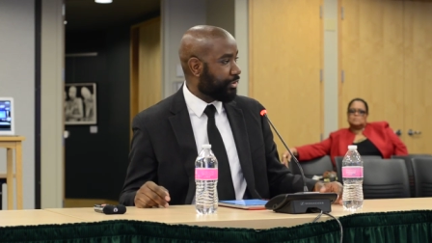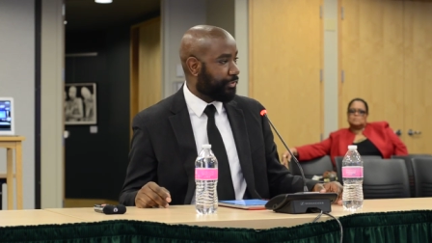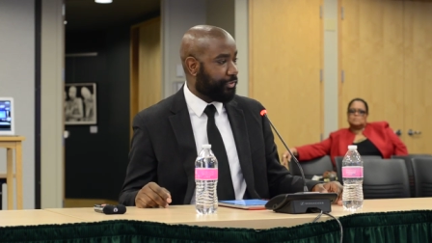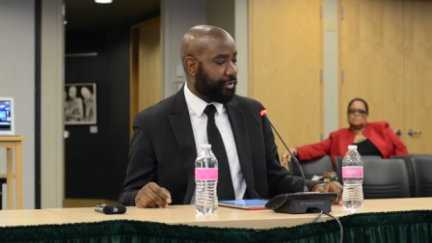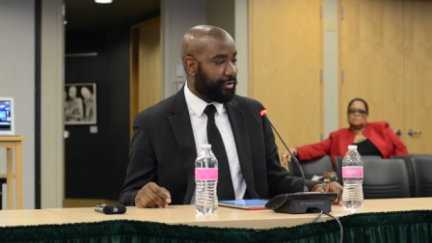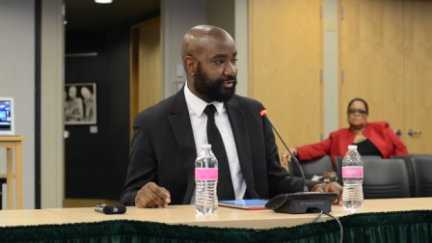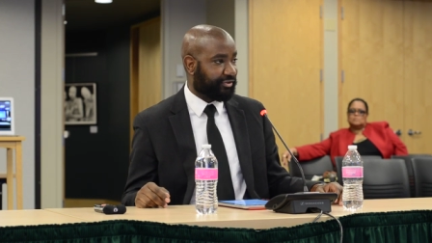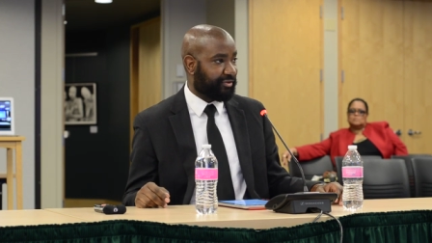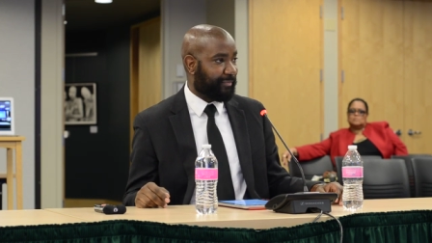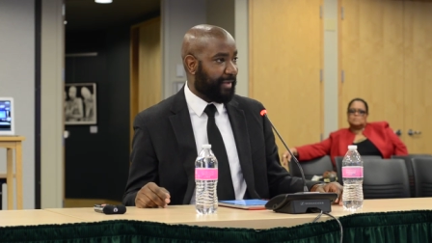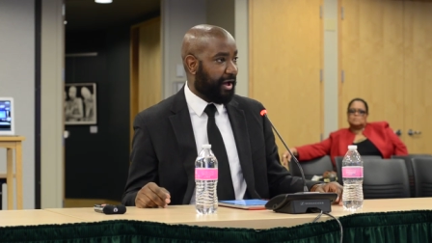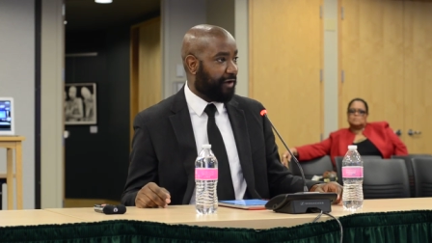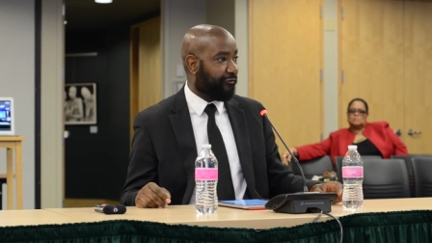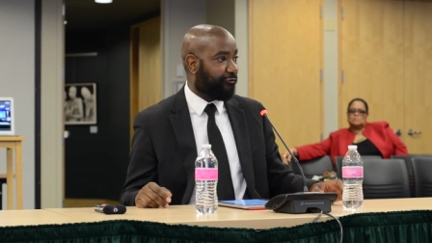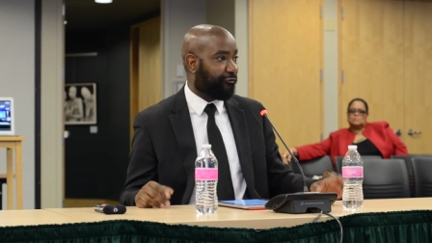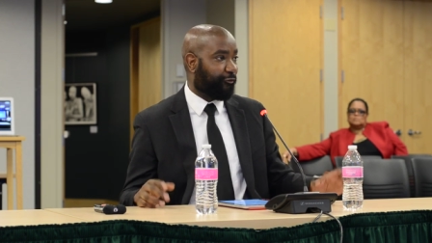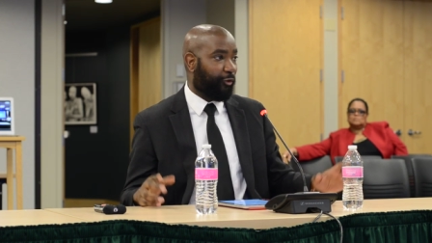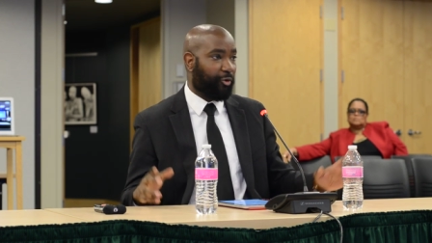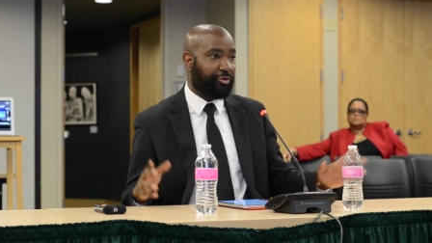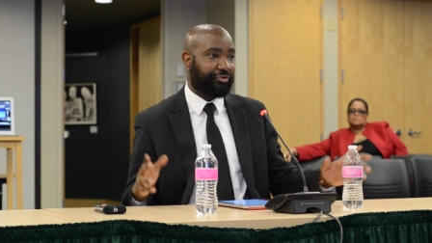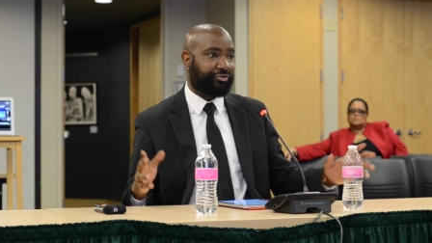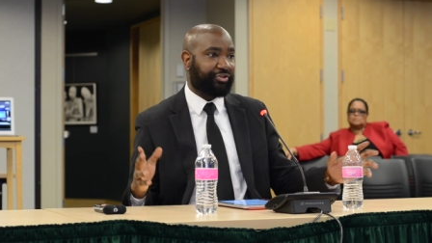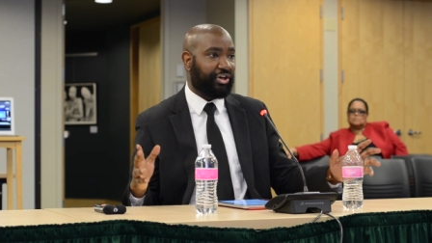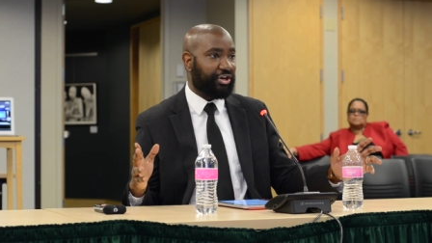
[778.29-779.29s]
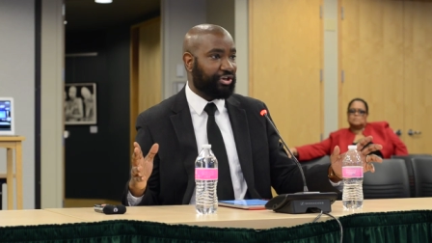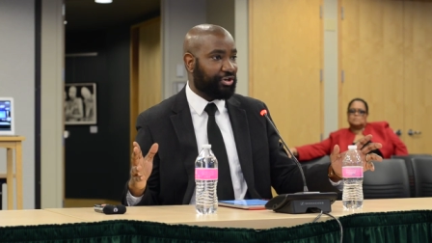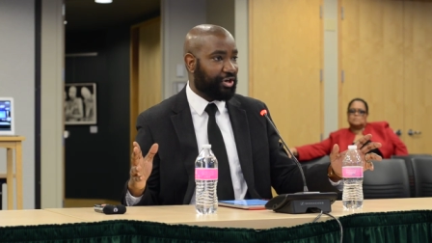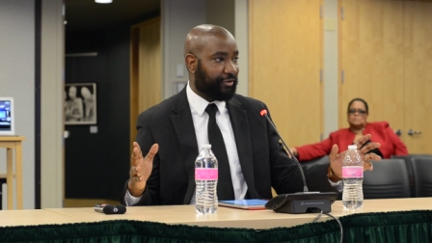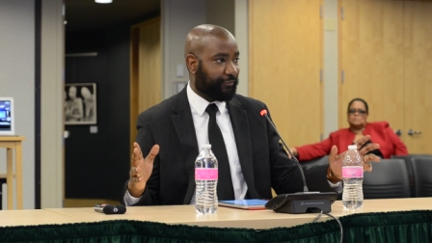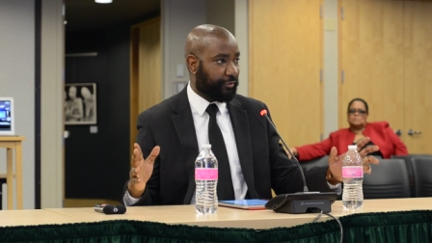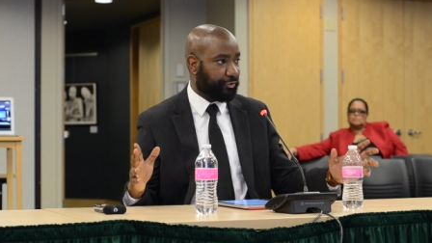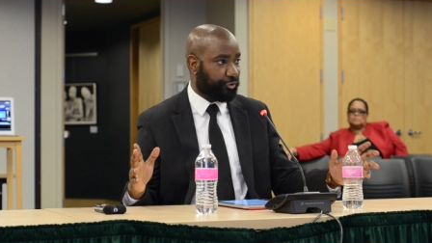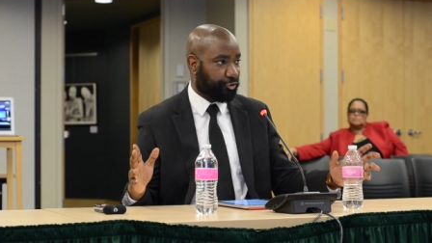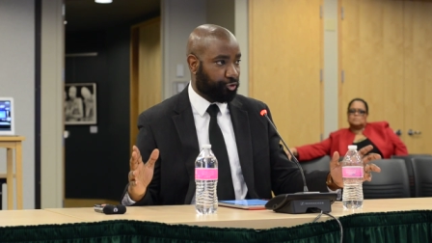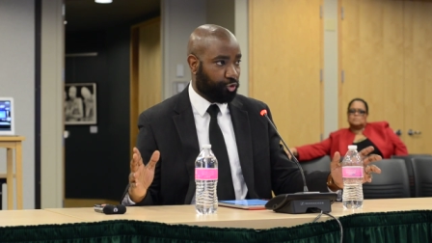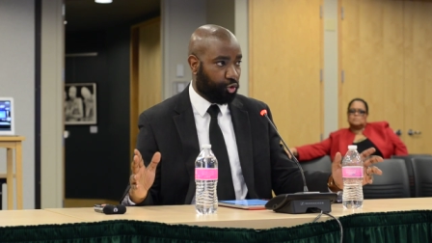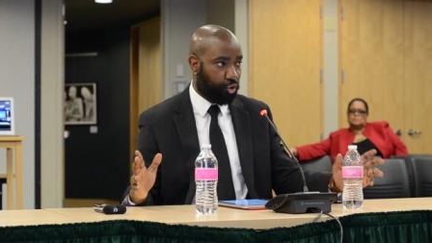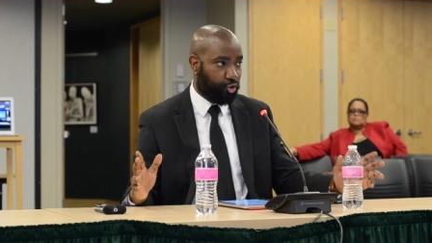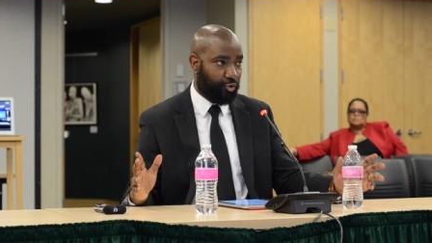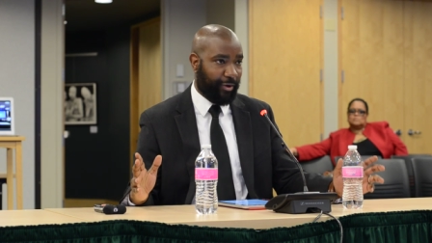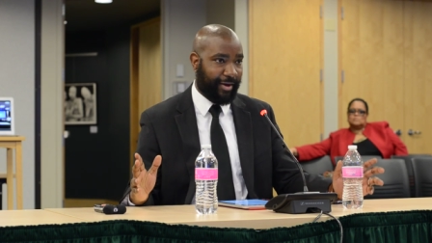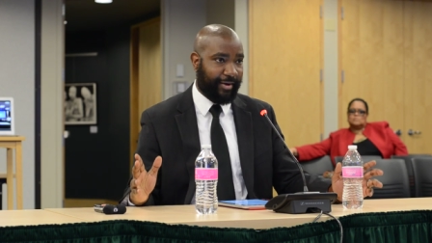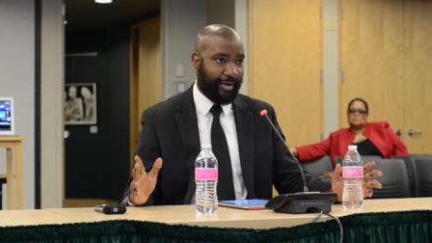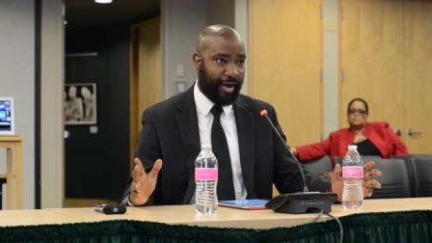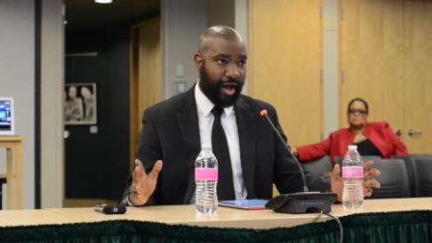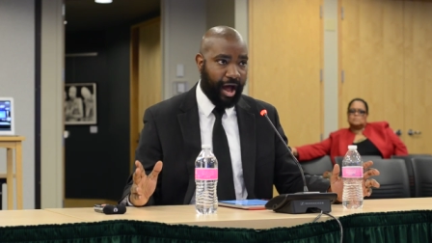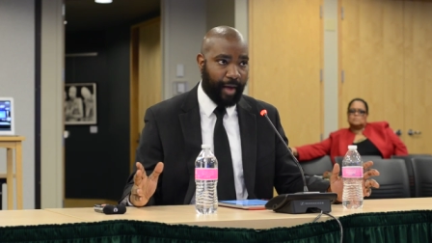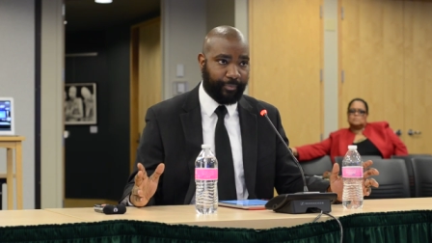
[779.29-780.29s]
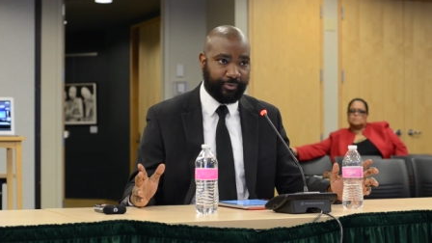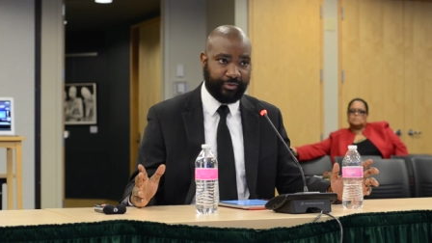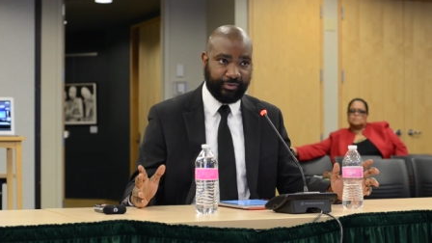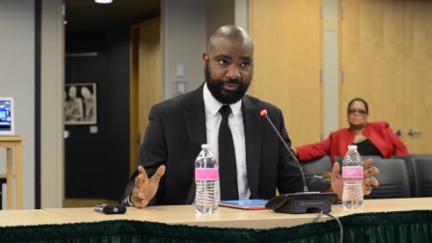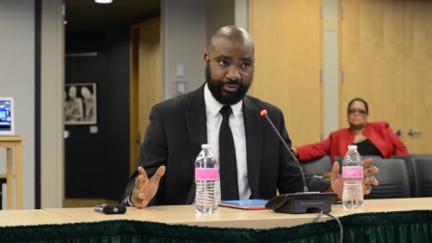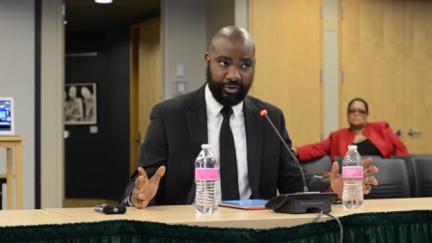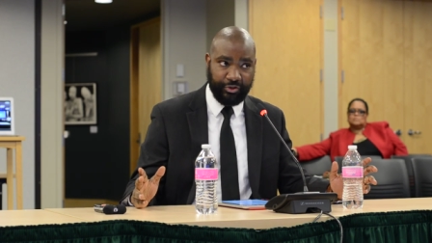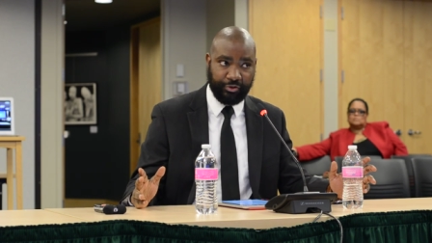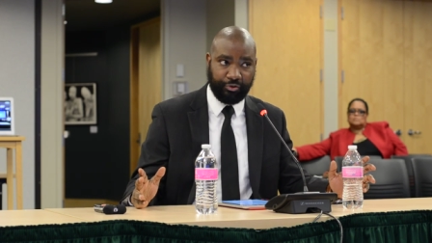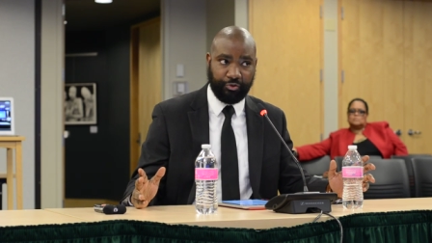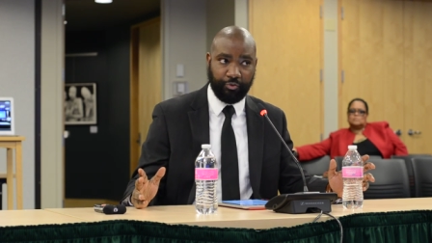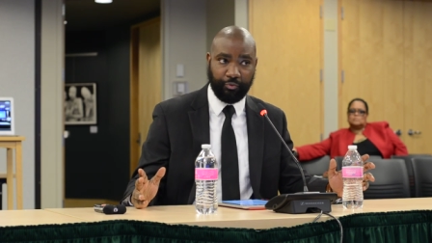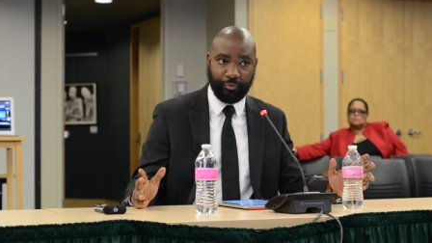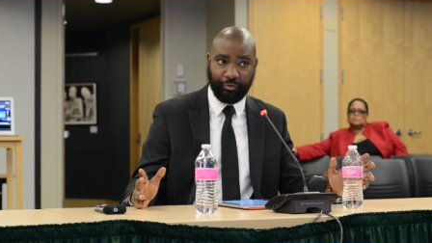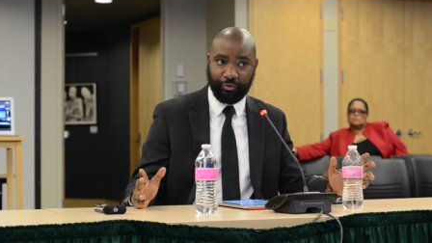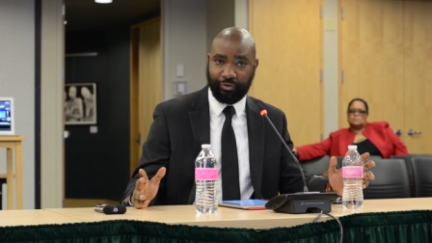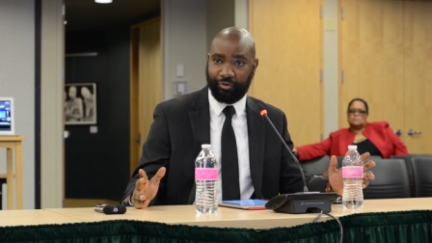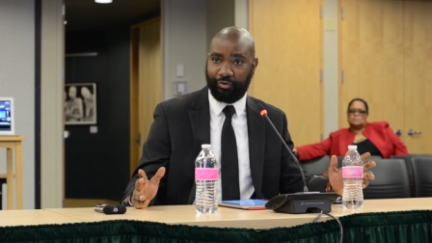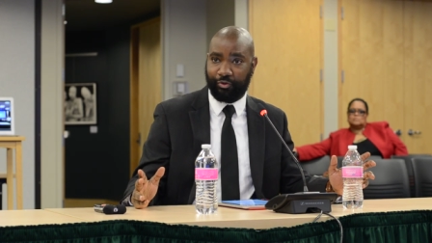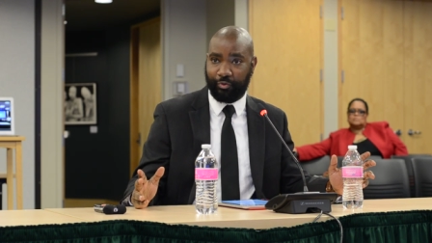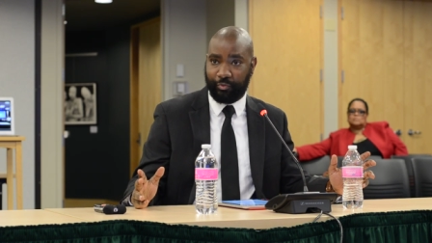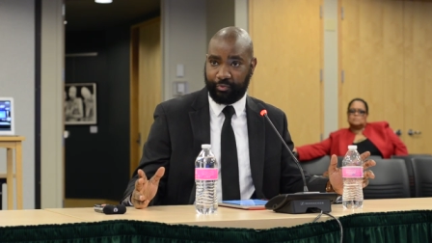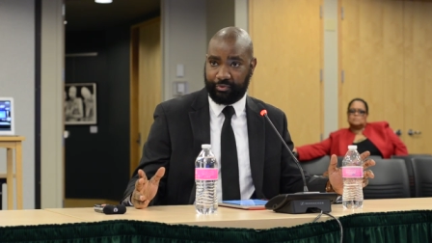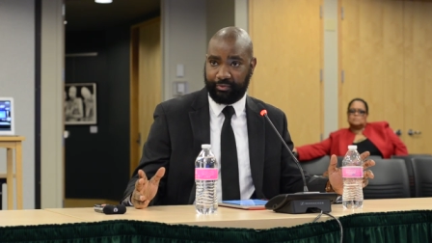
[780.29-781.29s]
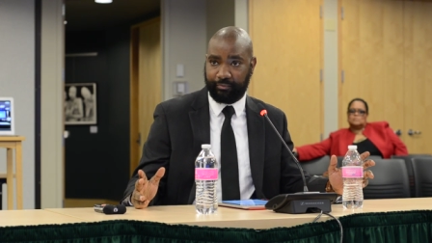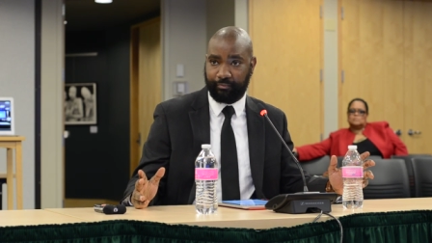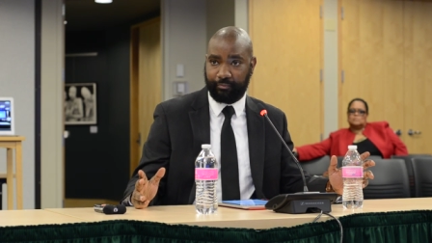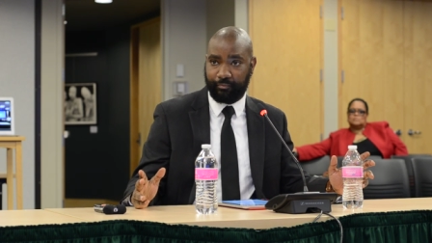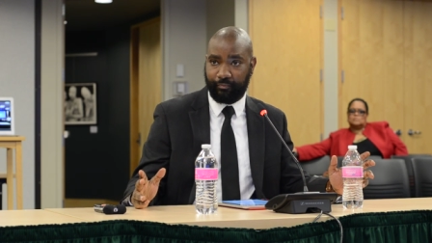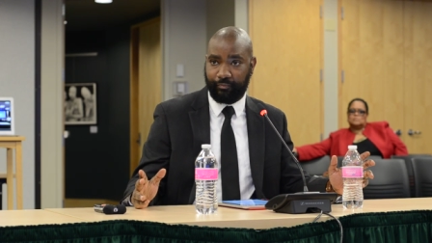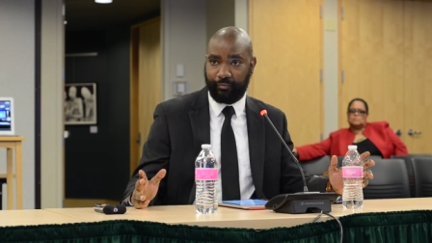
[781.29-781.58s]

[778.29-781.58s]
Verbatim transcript: there's about 14 different dual credit options that a student can use.